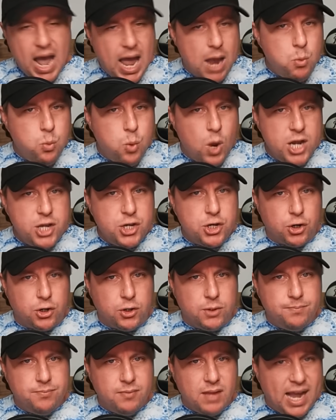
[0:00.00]
I
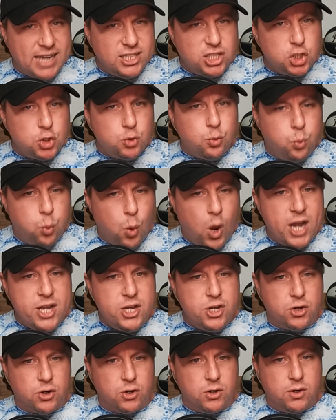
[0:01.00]
wonder, I just
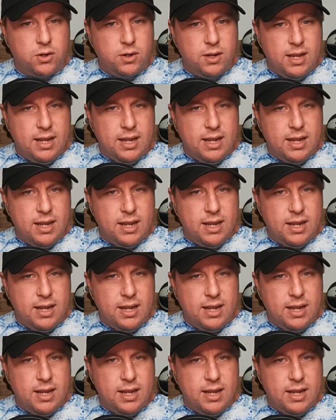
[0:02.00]
wonder,